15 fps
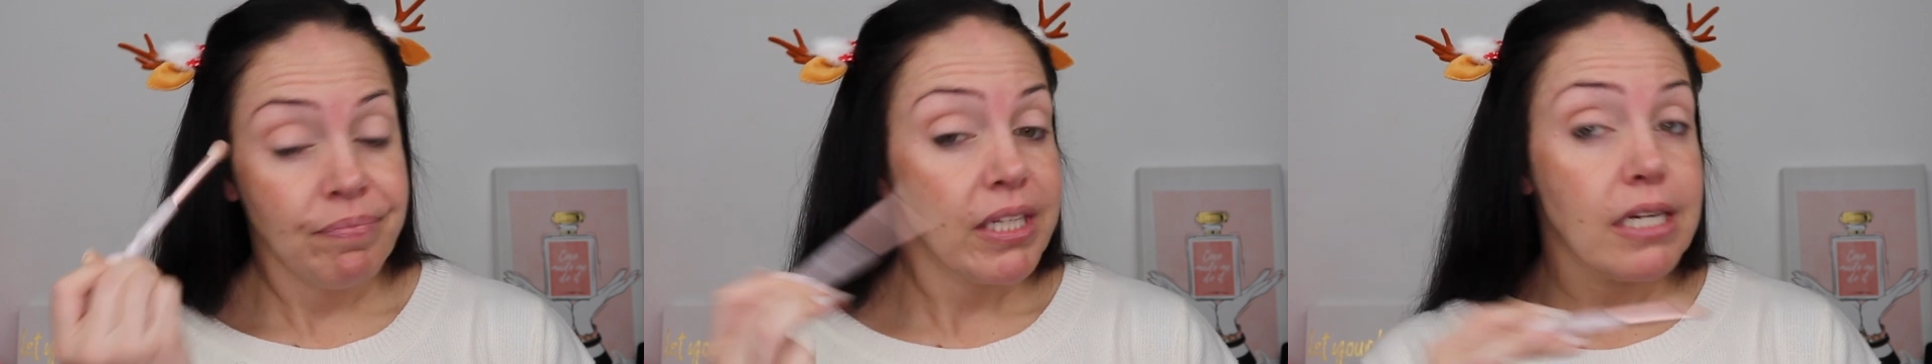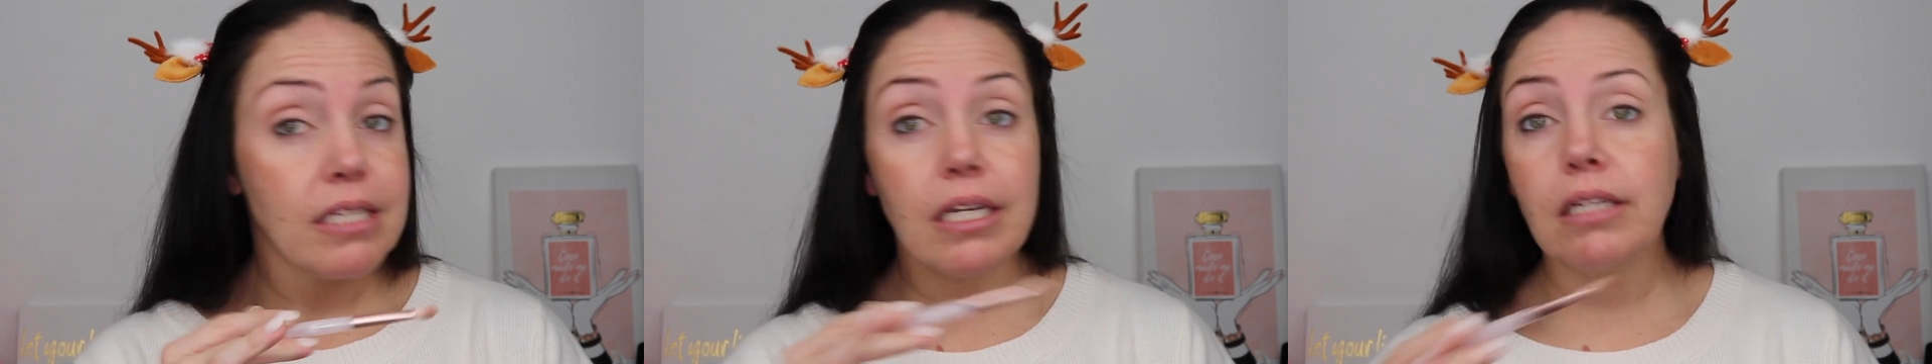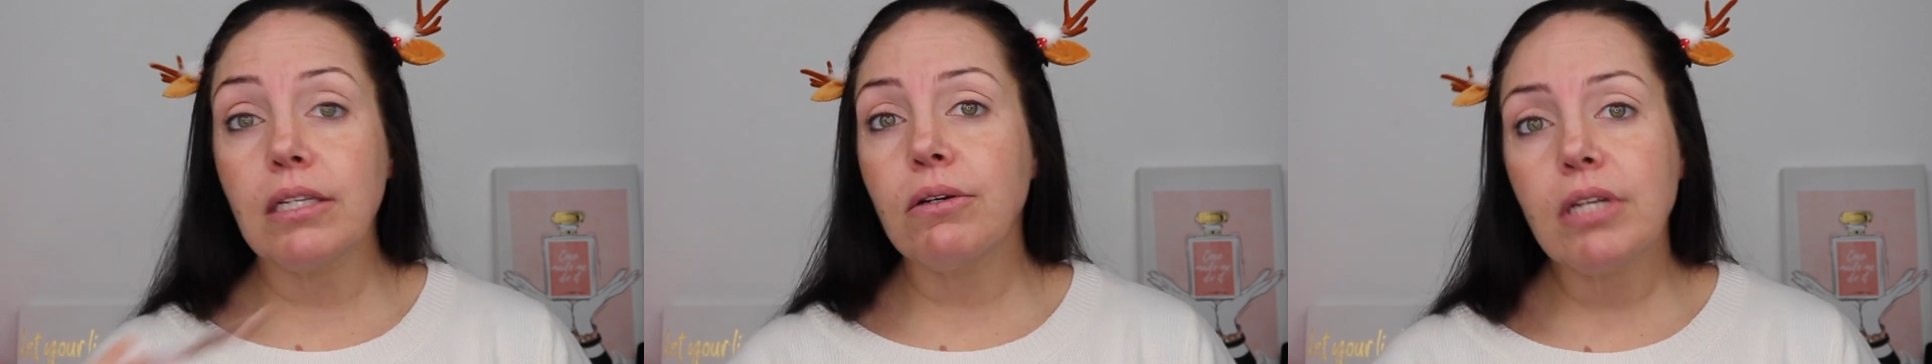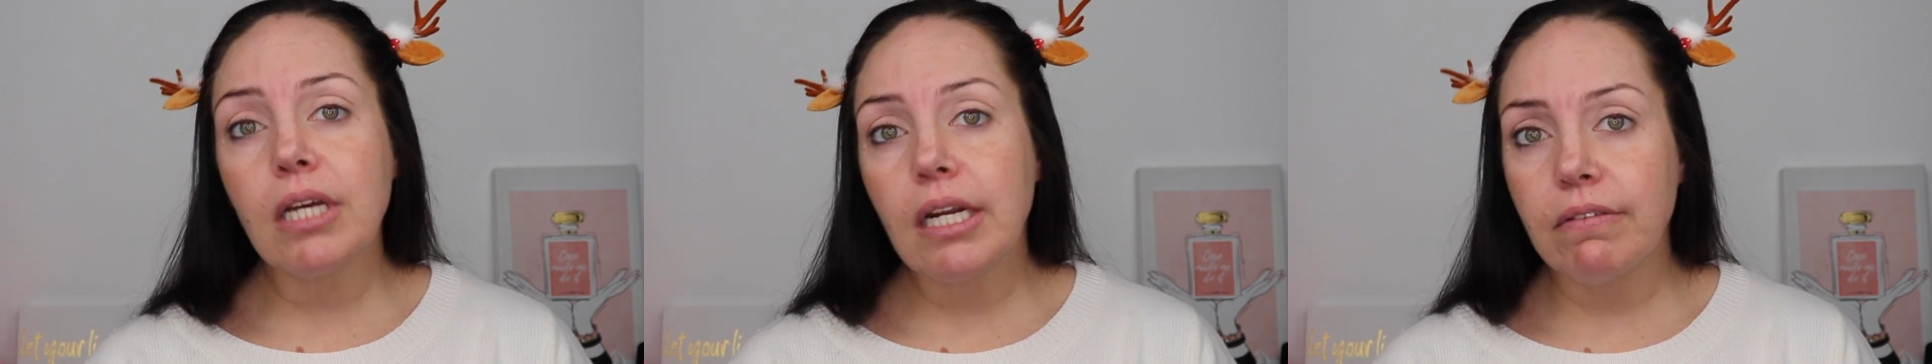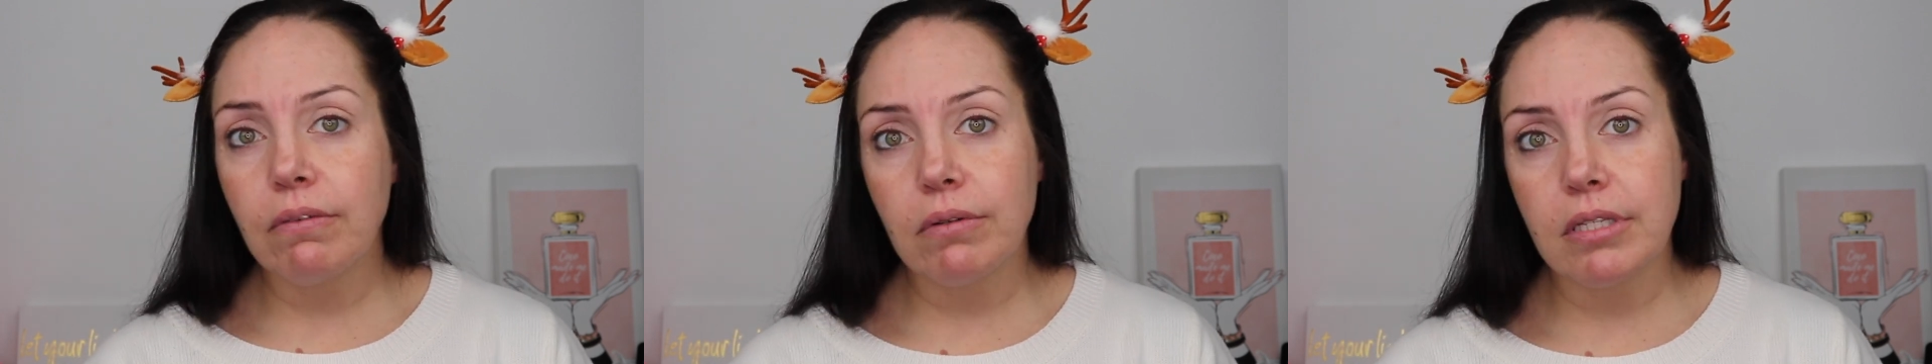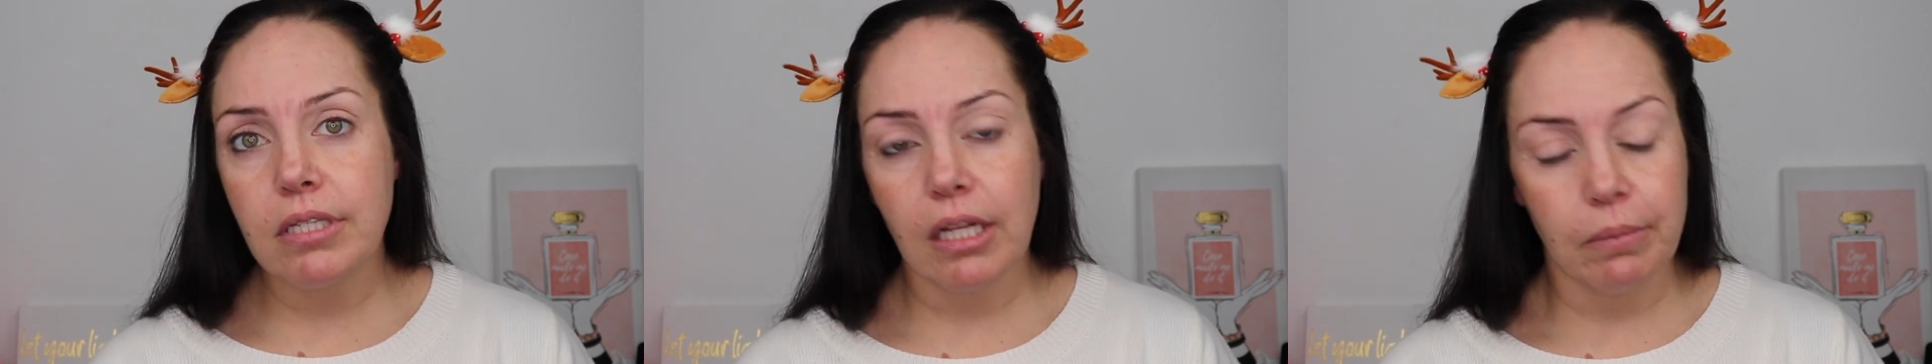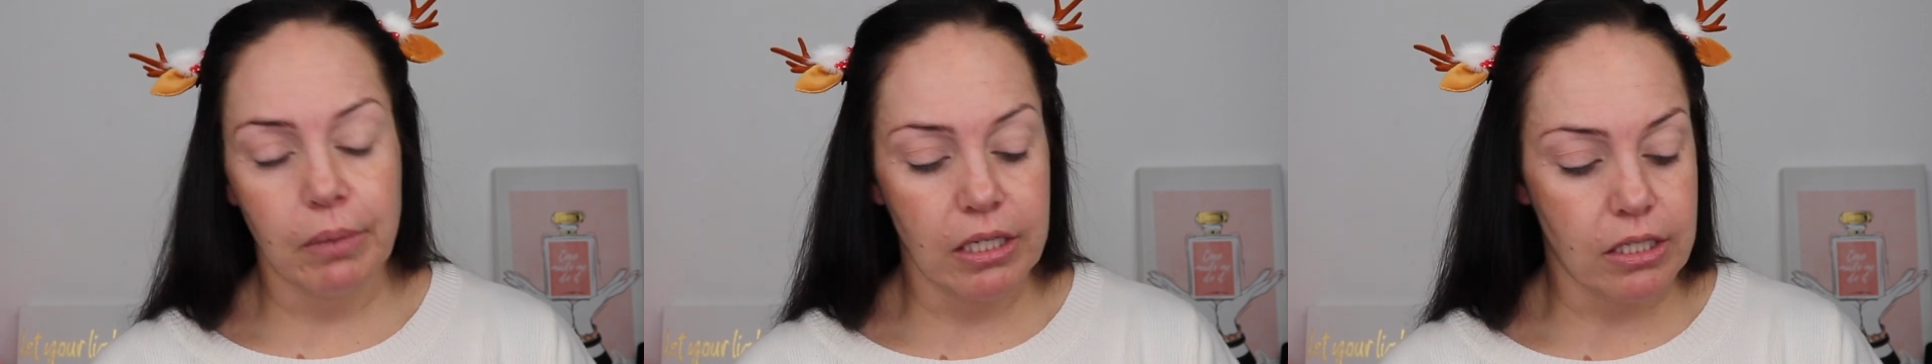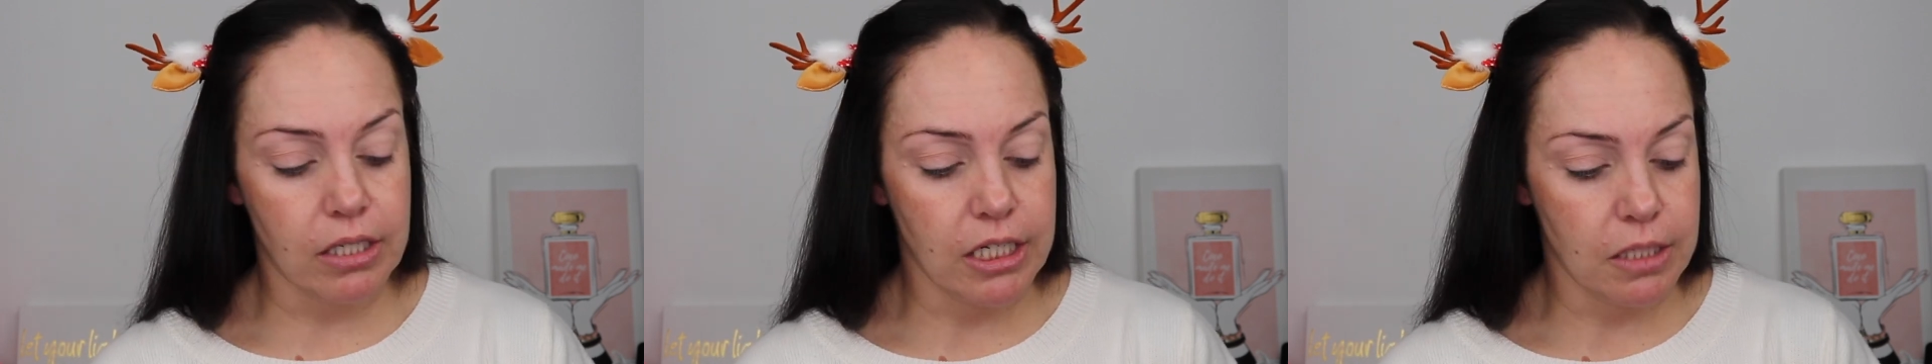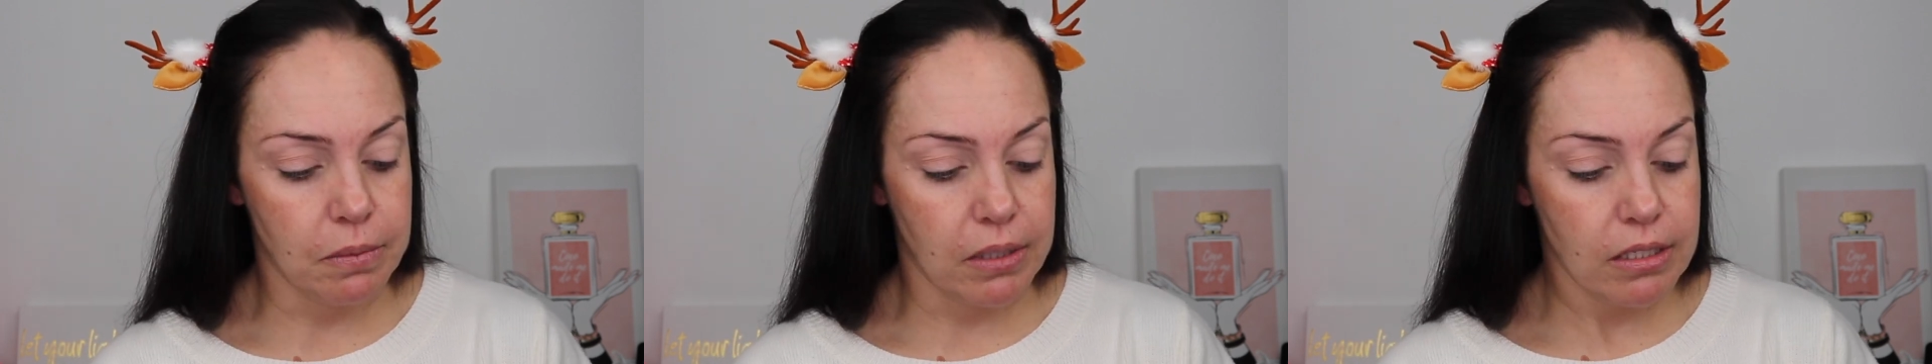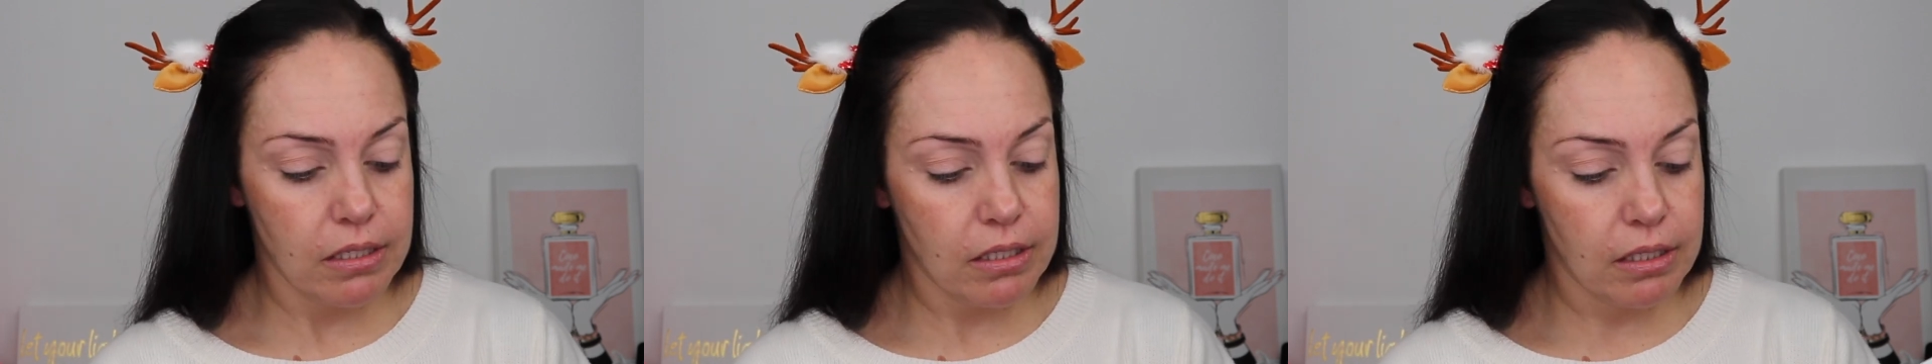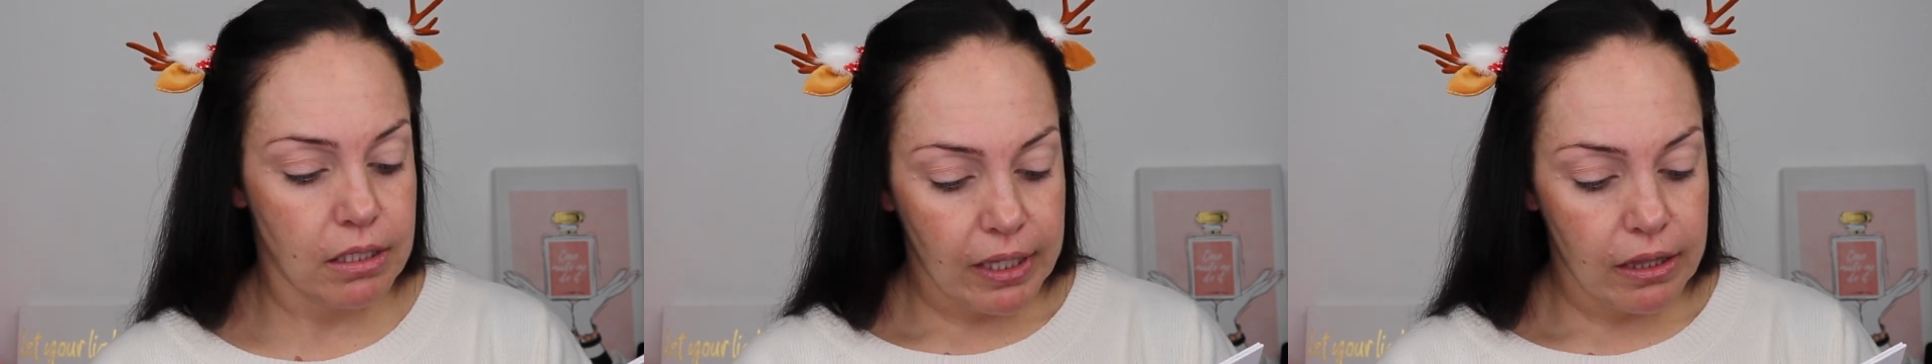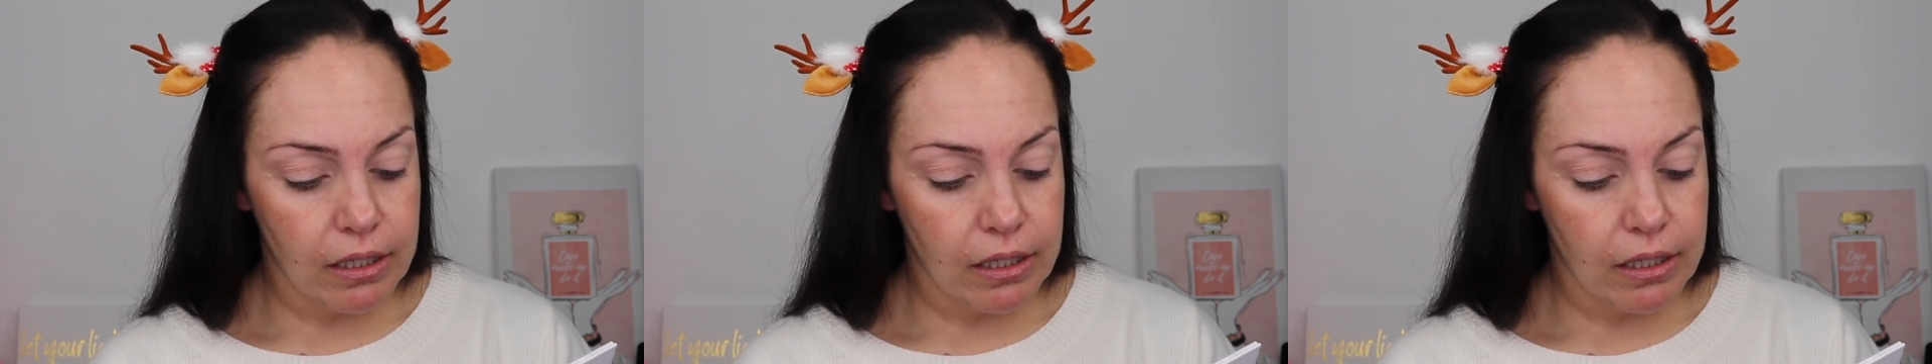Because I know not everyone celebrates Christmas.